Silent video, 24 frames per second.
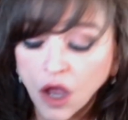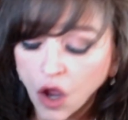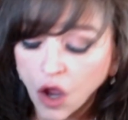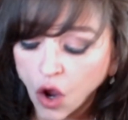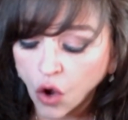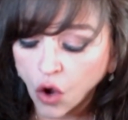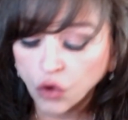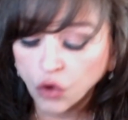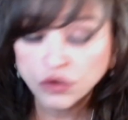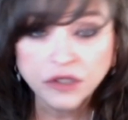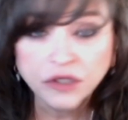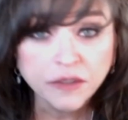
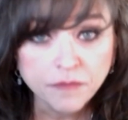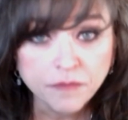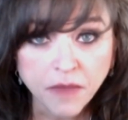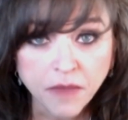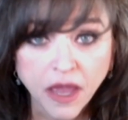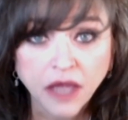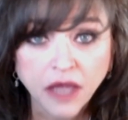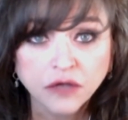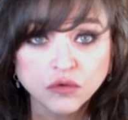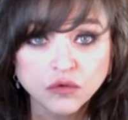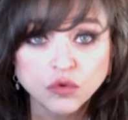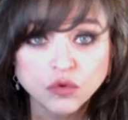only
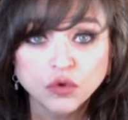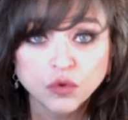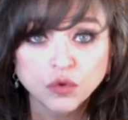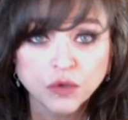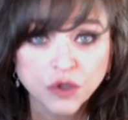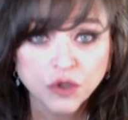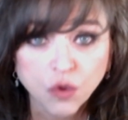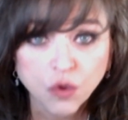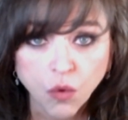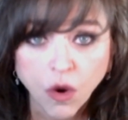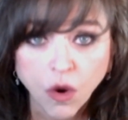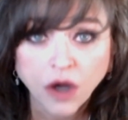men were
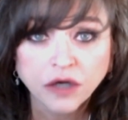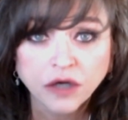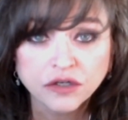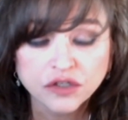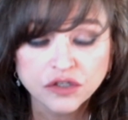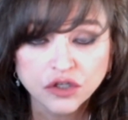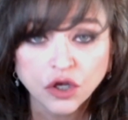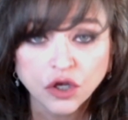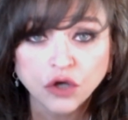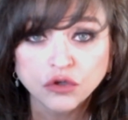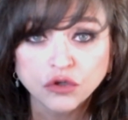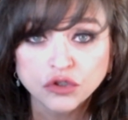required to
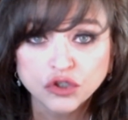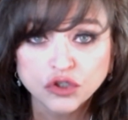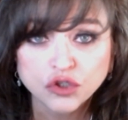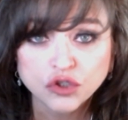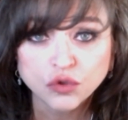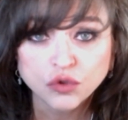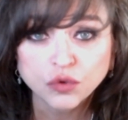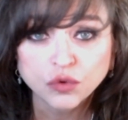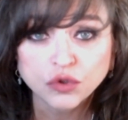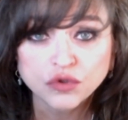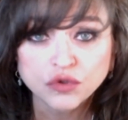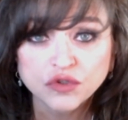go to
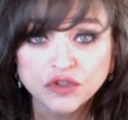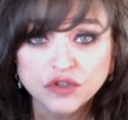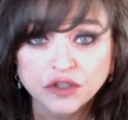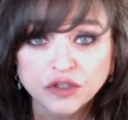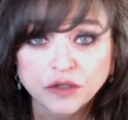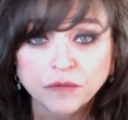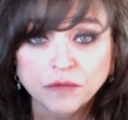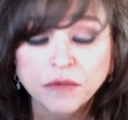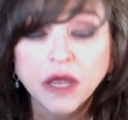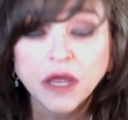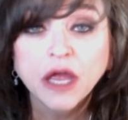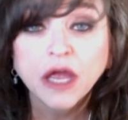
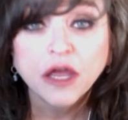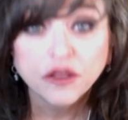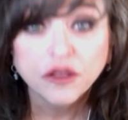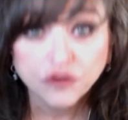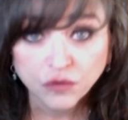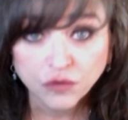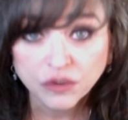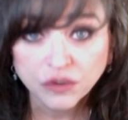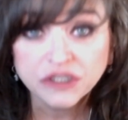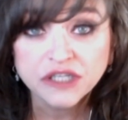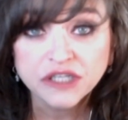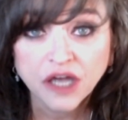Jerusalem
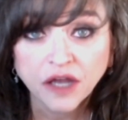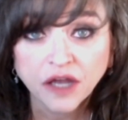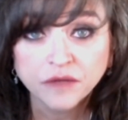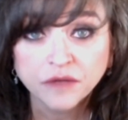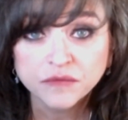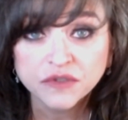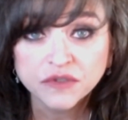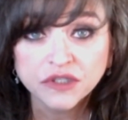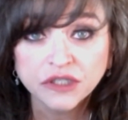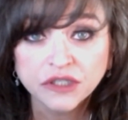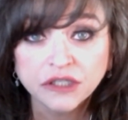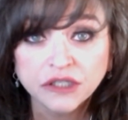3
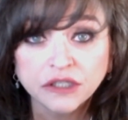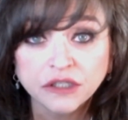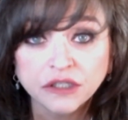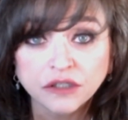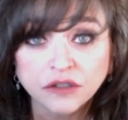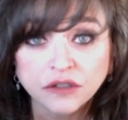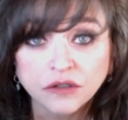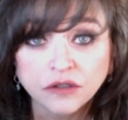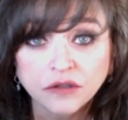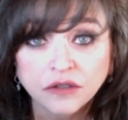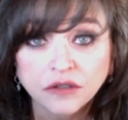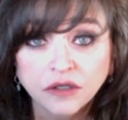times a
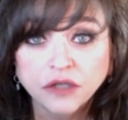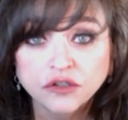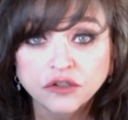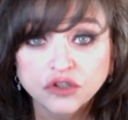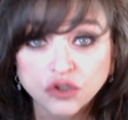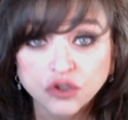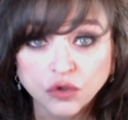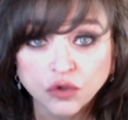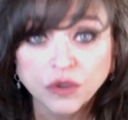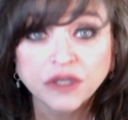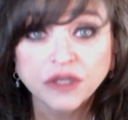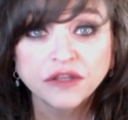year
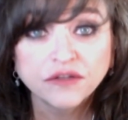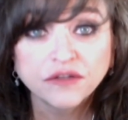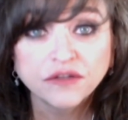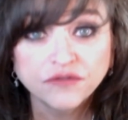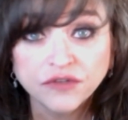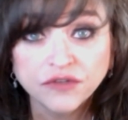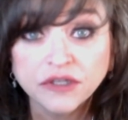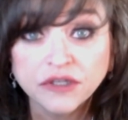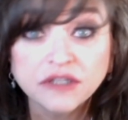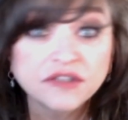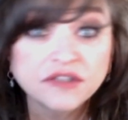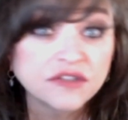during the
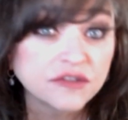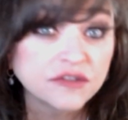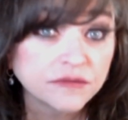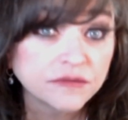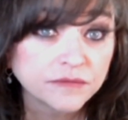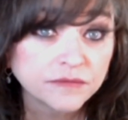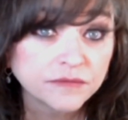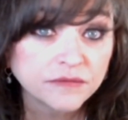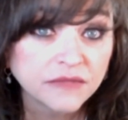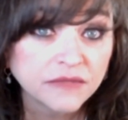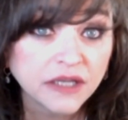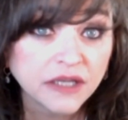feast.
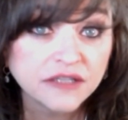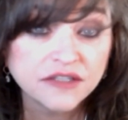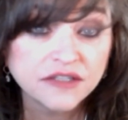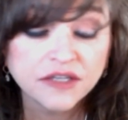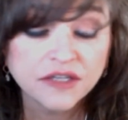That's